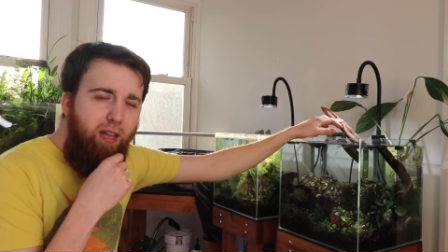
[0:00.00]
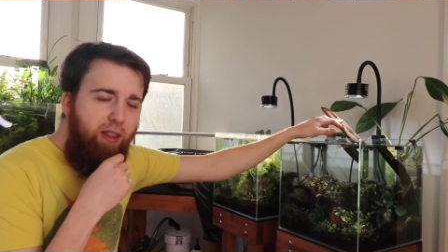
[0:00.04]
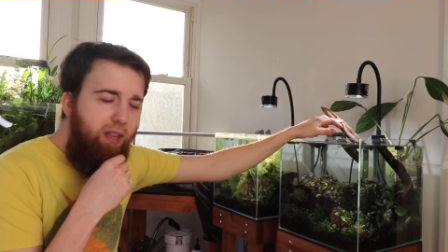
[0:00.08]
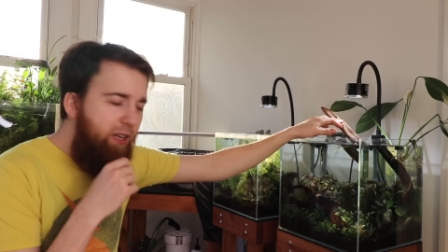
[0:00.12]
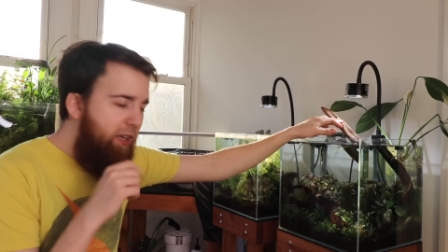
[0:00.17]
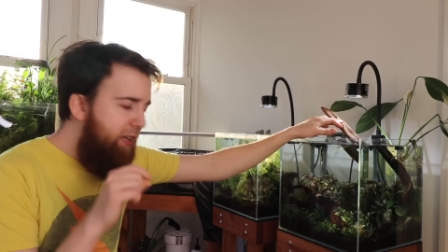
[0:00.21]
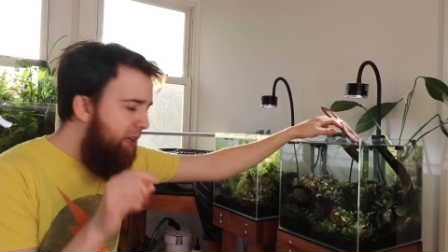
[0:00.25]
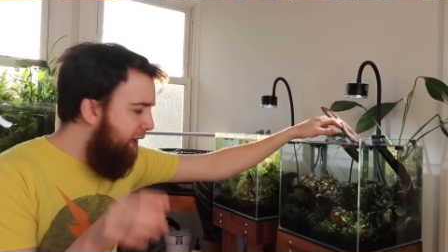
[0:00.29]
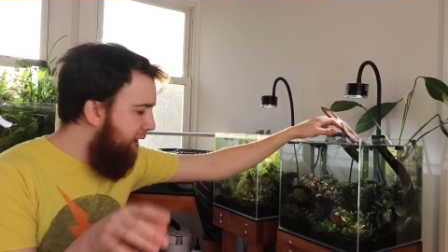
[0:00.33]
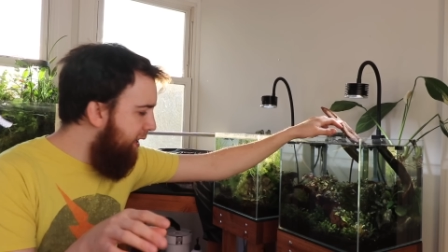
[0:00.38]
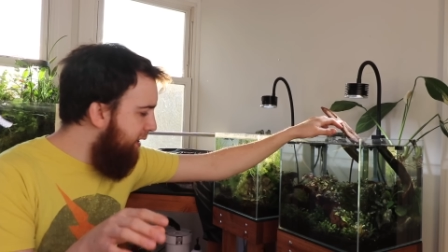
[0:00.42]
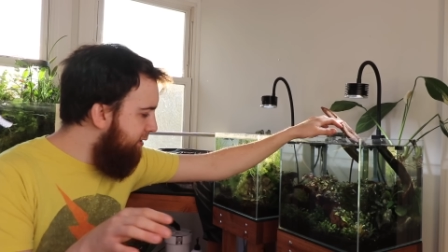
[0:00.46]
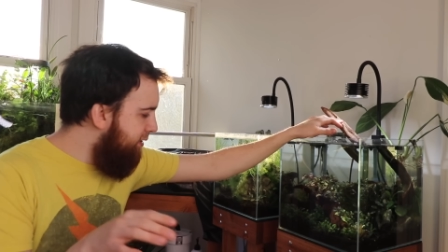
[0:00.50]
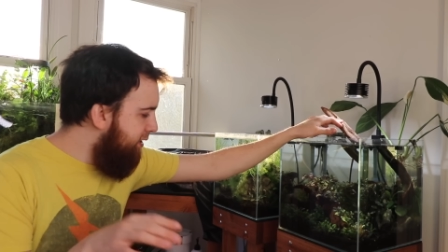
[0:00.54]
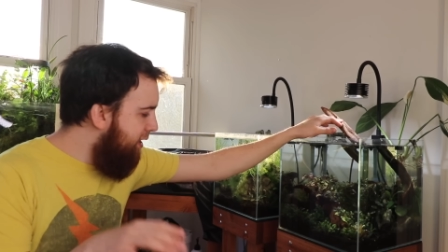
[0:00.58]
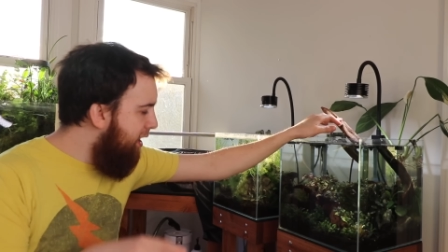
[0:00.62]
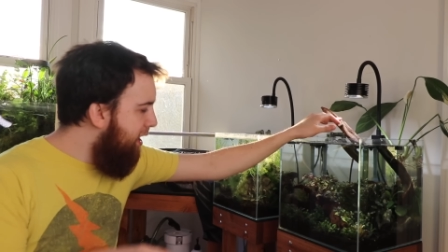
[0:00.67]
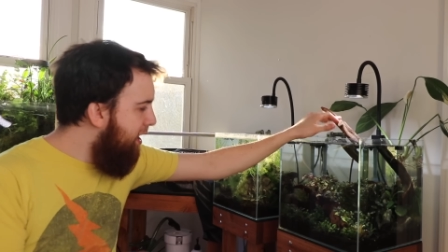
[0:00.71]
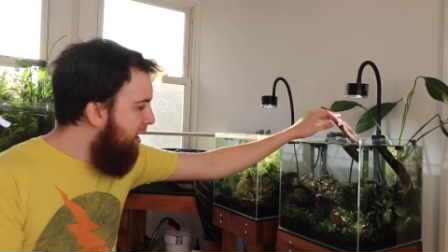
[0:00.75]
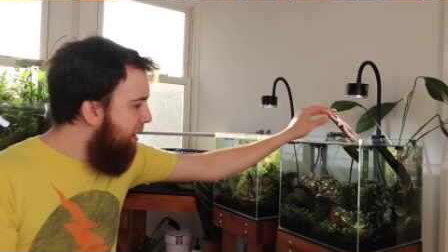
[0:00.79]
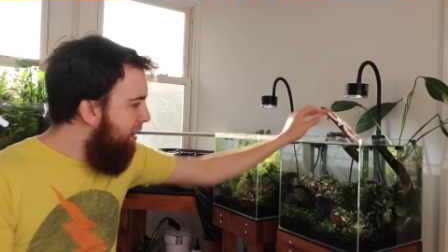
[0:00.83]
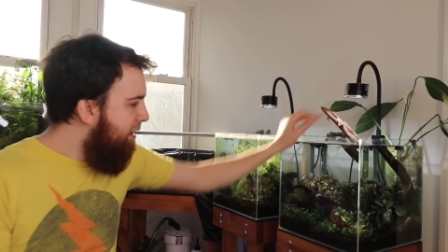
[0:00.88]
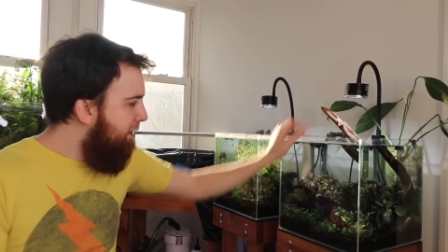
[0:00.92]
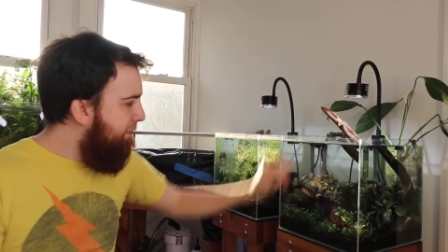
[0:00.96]
I think it is,
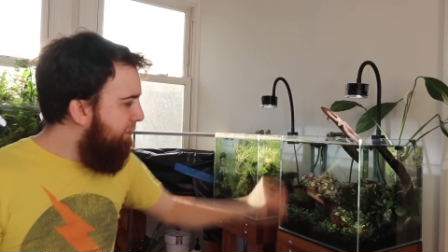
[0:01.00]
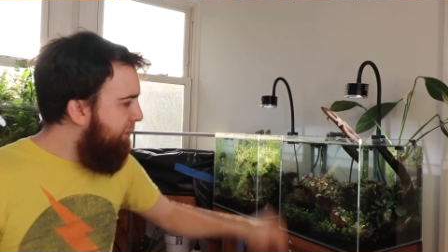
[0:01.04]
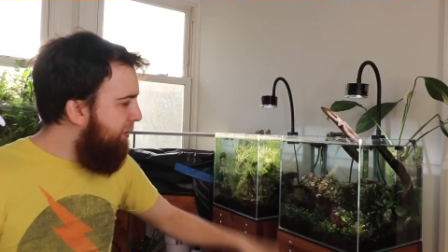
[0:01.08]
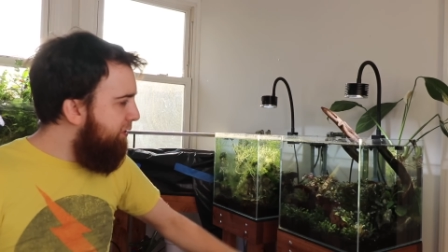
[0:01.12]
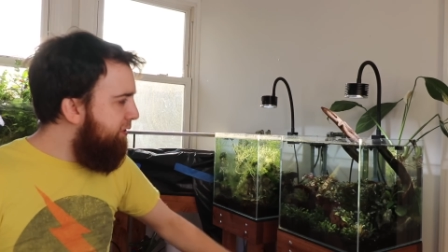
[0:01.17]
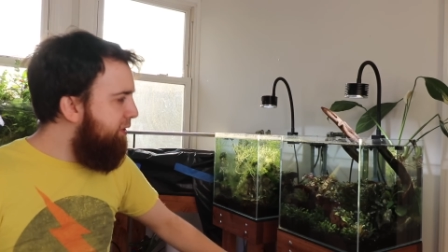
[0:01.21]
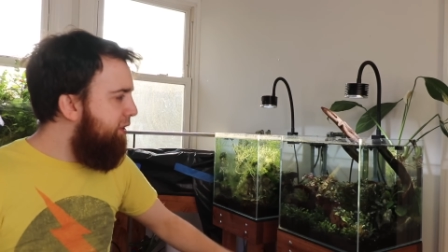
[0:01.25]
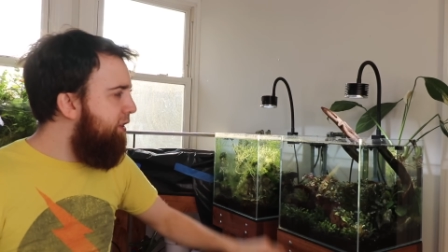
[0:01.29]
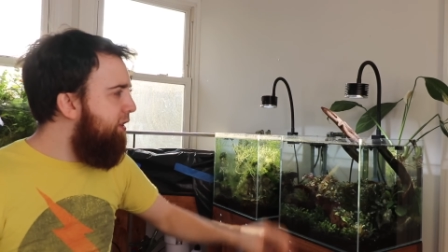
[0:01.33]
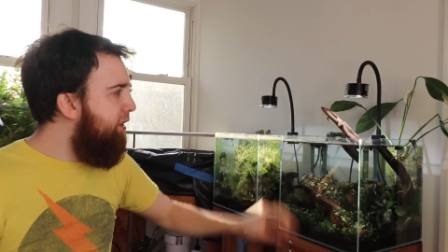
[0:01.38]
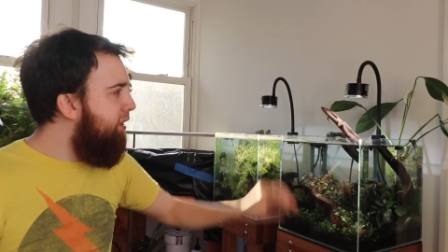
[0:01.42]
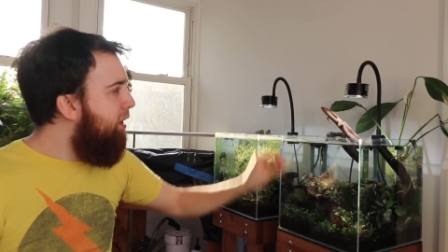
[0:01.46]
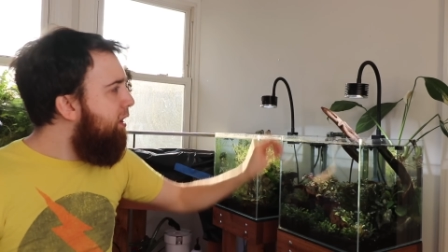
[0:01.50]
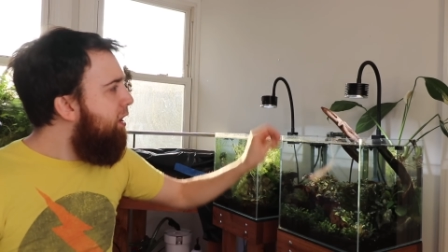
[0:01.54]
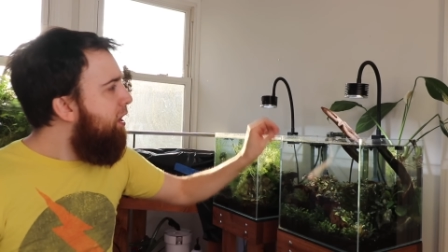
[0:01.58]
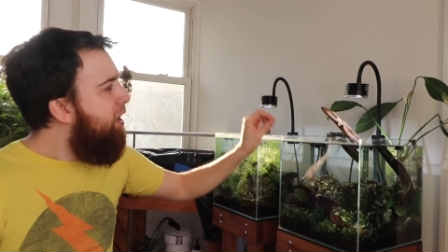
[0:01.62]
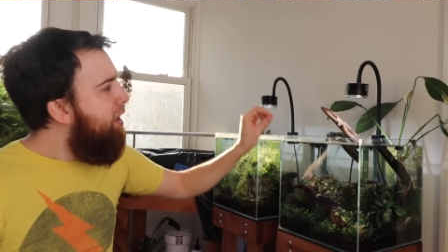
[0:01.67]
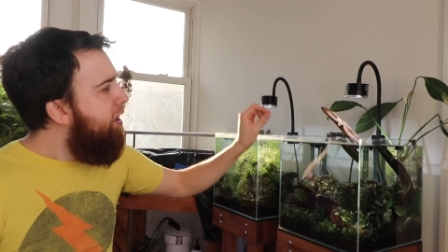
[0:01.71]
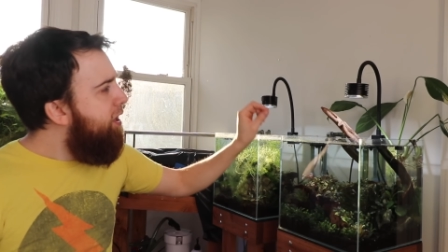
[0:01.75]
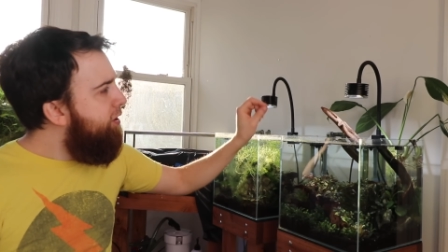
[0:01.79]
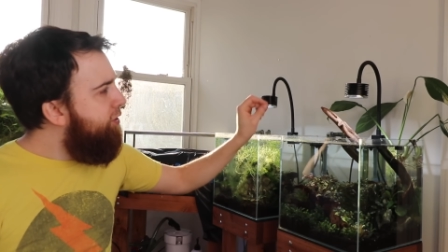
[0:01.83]
filter.